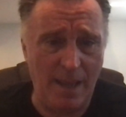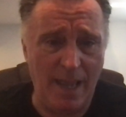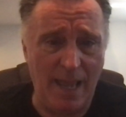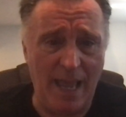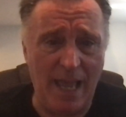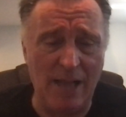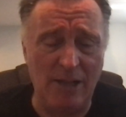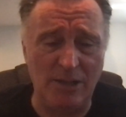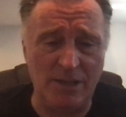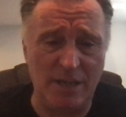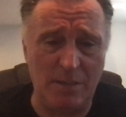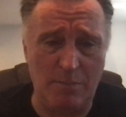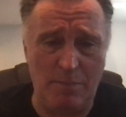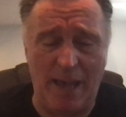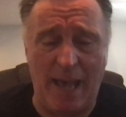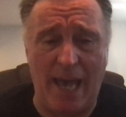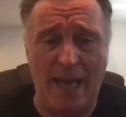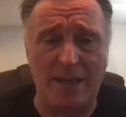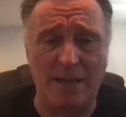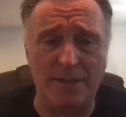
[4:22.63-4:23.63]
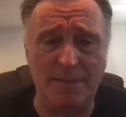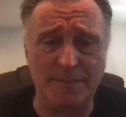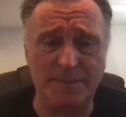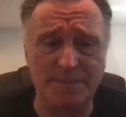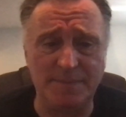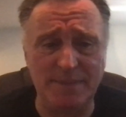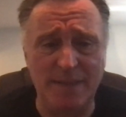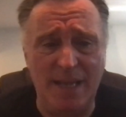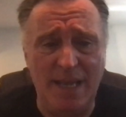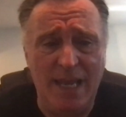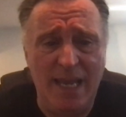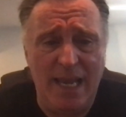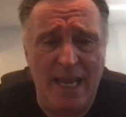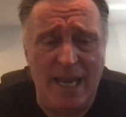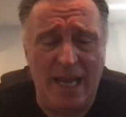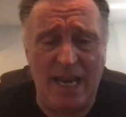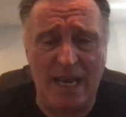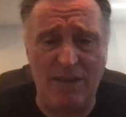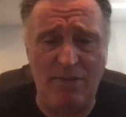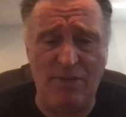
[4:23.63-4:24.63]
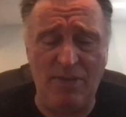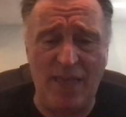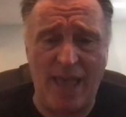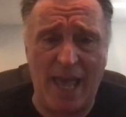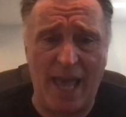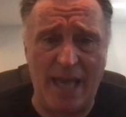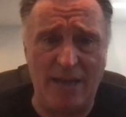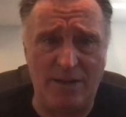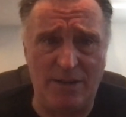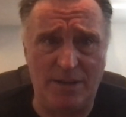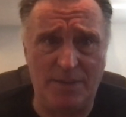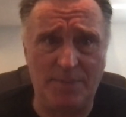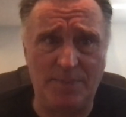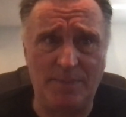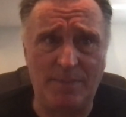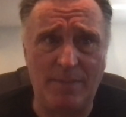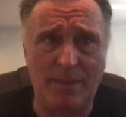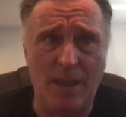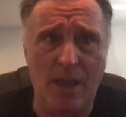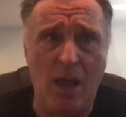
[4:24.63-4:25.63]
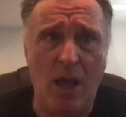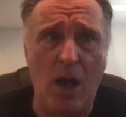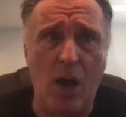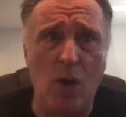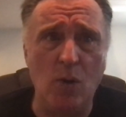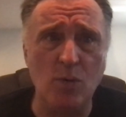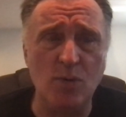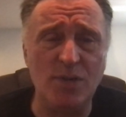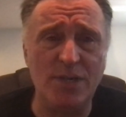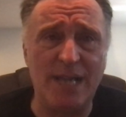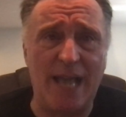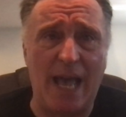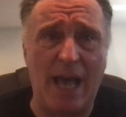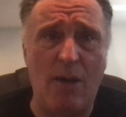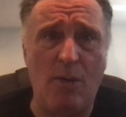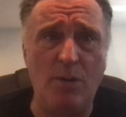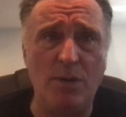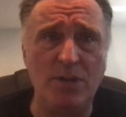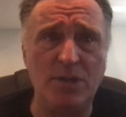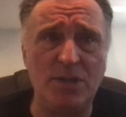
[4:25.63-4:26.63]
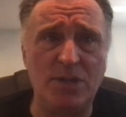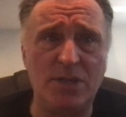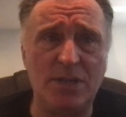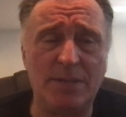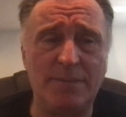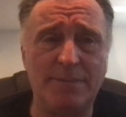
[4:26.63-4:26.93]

held him back, in that Ozawa's